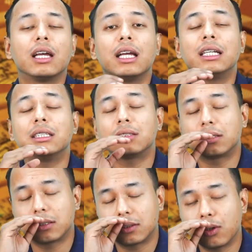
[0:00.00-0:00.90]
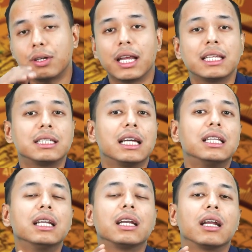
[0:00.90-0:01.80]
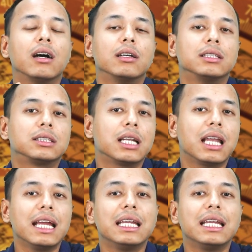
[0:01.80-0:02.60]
It is so dense that the sunlight,